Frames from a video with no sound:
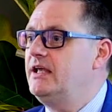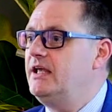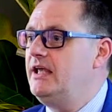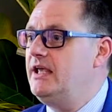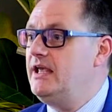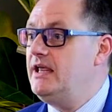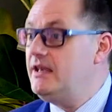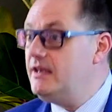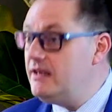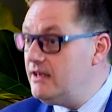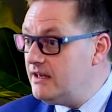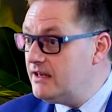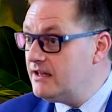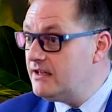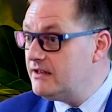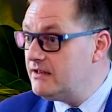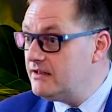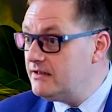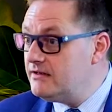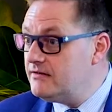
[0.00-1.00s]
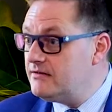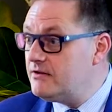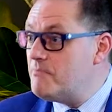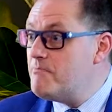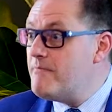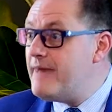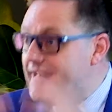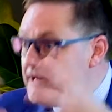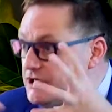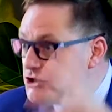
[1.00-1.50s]
in the
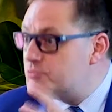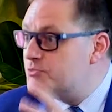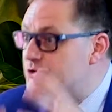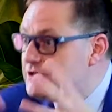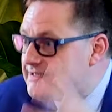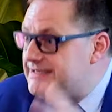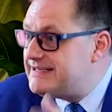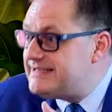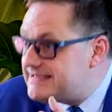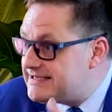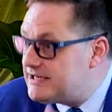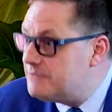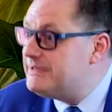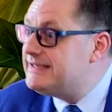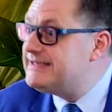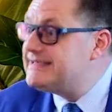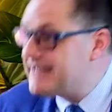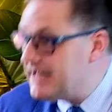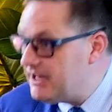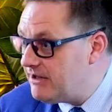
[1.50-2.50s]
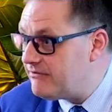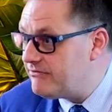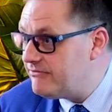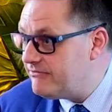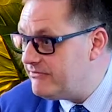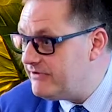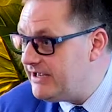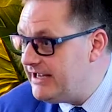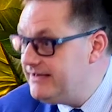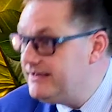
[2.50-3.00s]
management system itself,
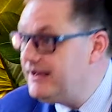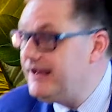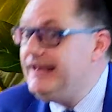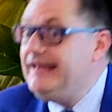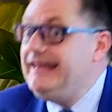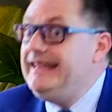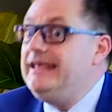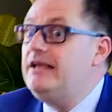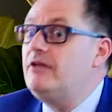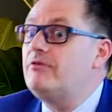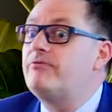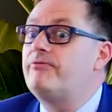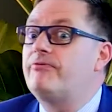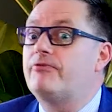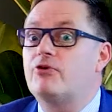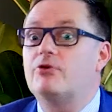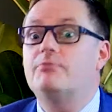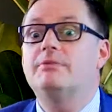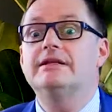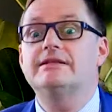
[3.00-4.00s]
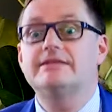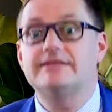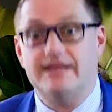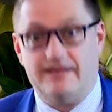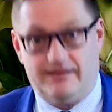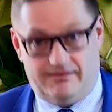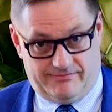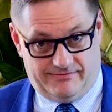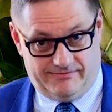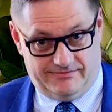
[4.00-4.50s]
in the legal form
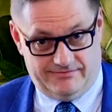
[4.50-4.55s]
itself?